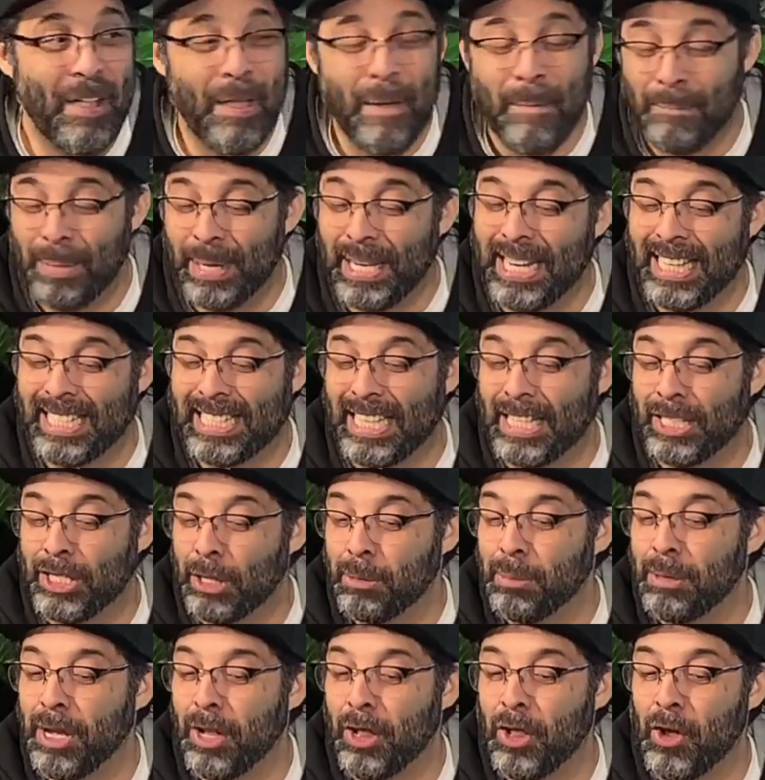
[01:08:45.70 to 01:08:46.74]
But it took
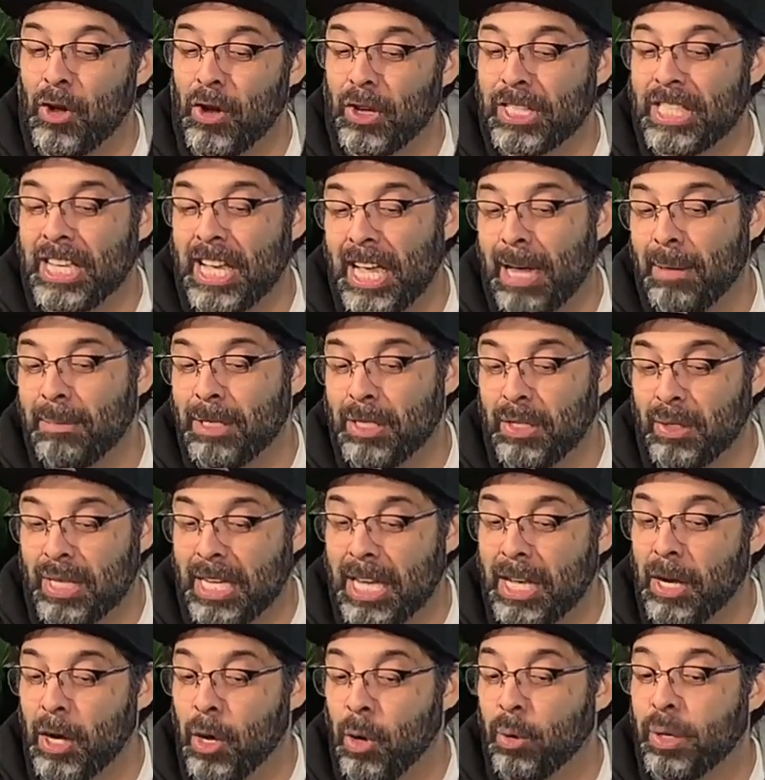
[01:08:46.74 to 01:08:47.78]
me a long time to
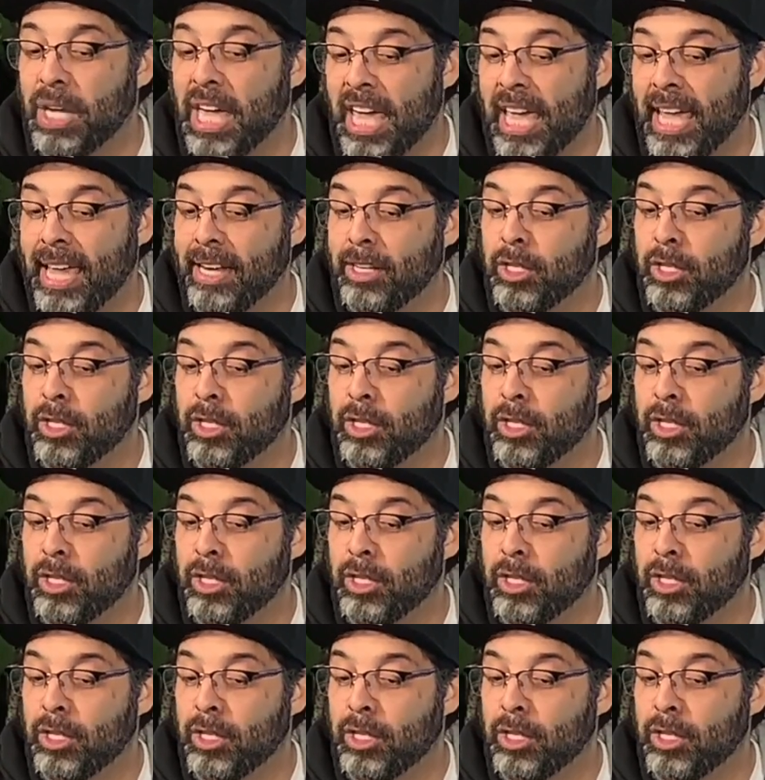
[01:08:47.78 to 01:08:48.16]
get okay